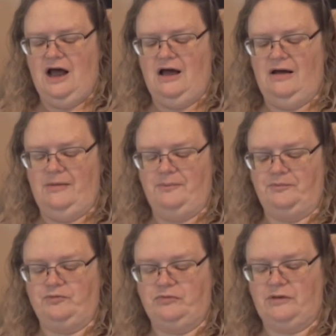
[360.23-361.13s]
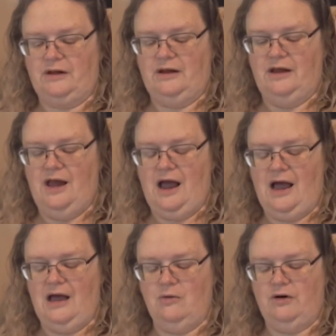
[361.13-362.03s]
I
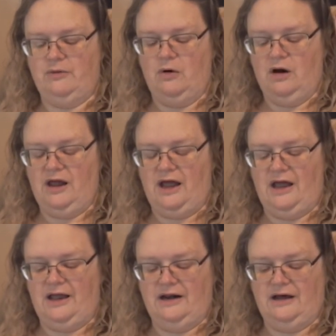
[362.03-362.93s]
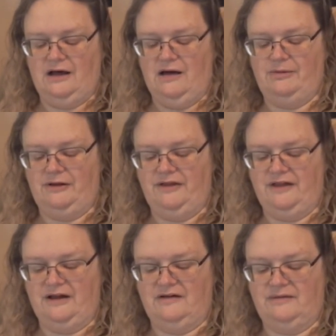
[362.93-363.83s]
want to work on a couple of
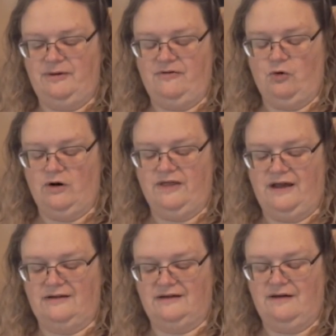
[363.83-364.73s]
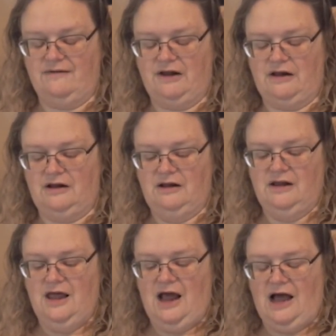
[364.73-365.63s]
things before Thanksgiving.
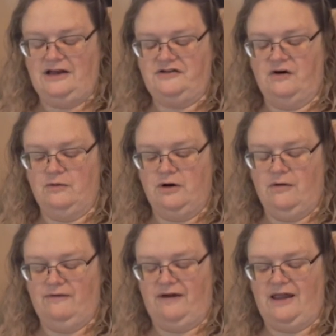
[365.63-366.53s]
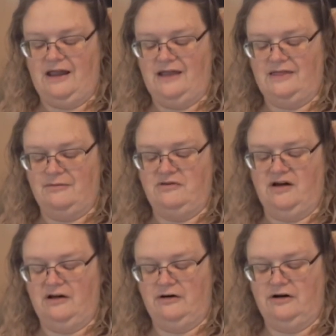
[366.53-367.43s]
I don't know if I can get them
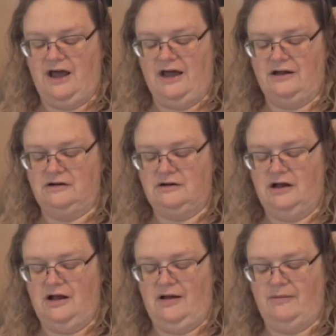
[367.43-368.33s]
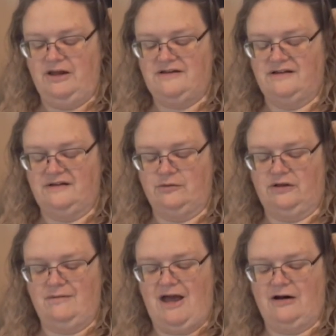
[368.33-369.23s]
done or not. It doesn't
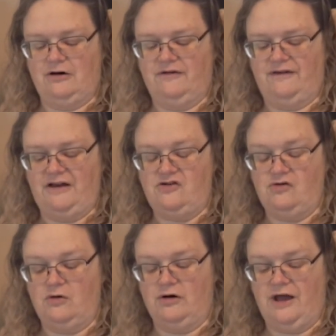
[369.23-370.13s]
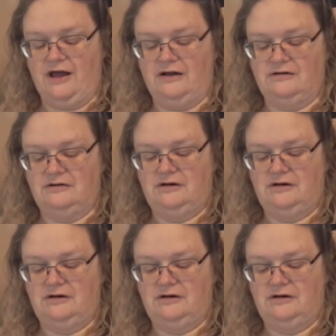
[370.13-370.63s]
really matter if I do or not,